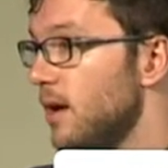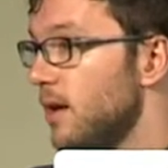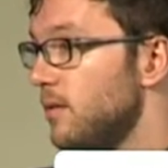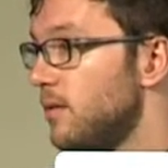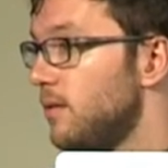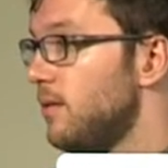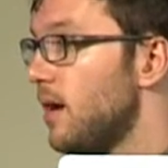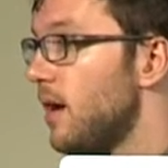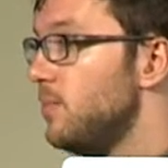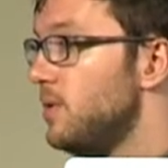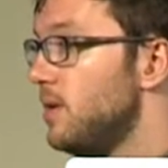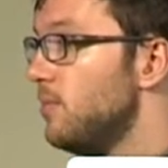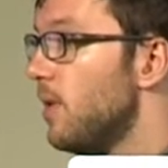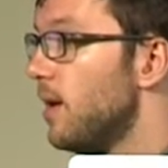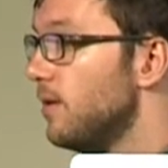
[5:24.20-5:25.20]
at time
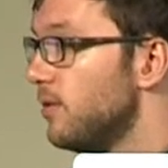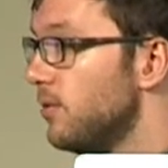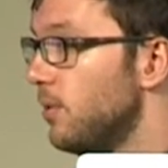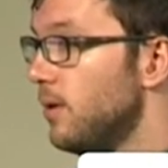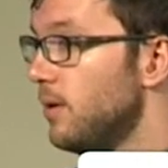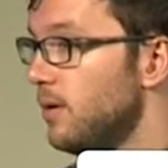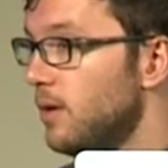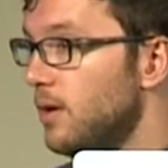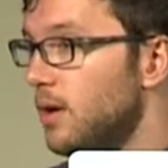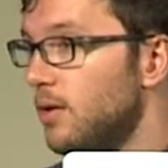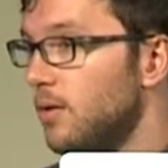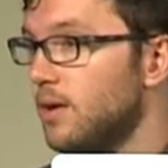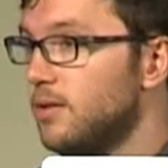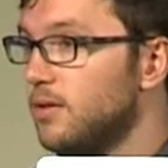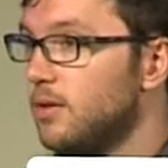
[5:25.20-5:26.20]
t minus 1.
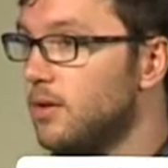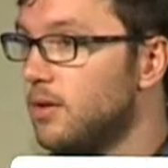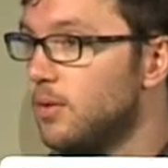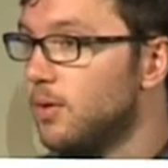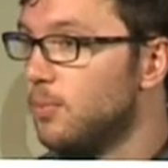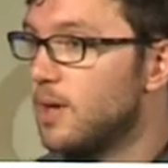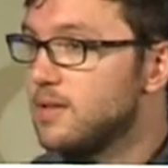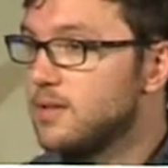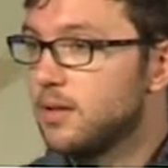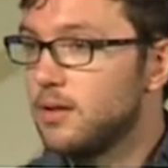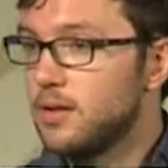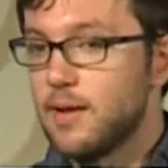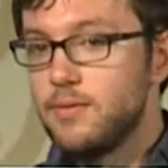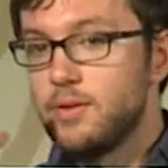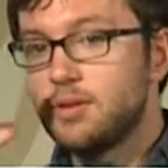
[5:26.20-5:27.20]
Right? So you're, you're
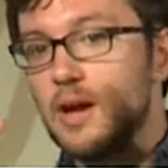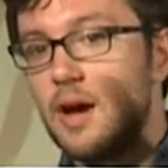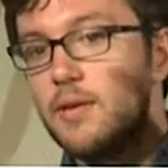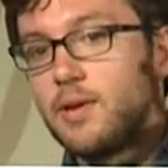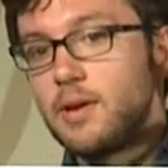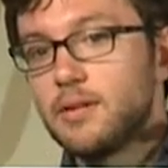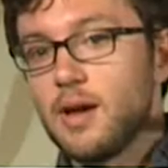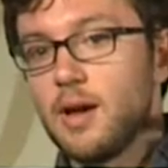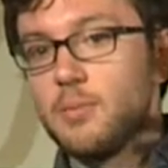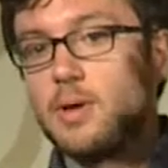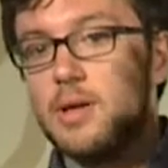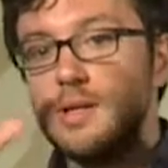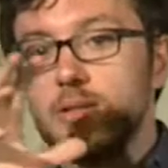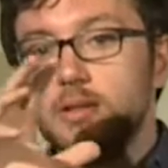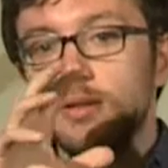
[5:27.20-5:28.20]
basically have this convex
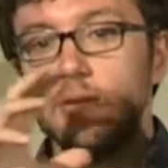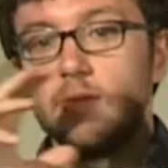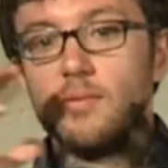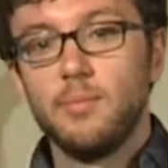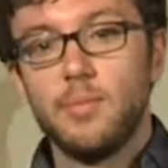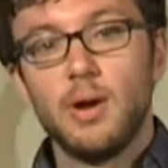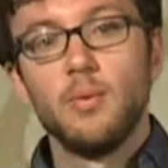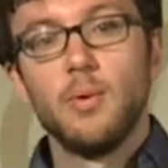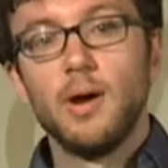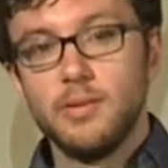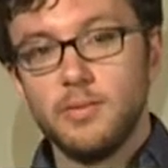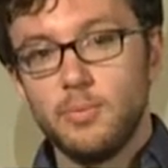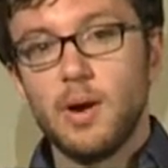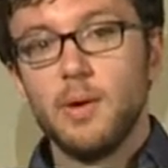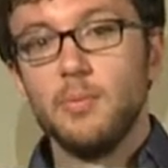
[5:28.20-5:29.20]
combination of
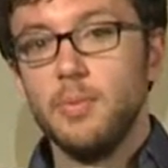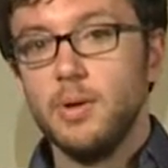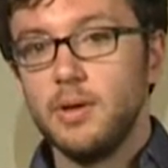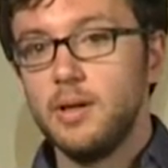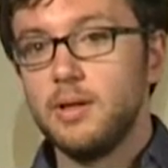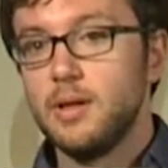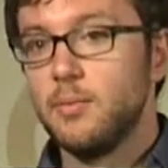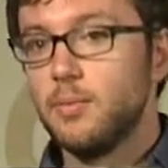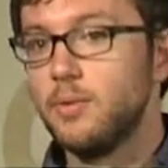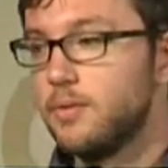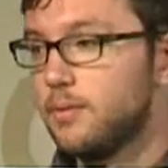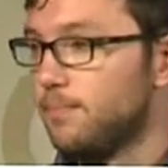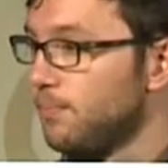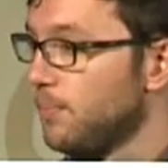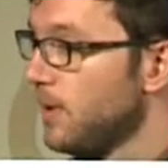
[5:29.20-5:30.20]
pairwise probability tables.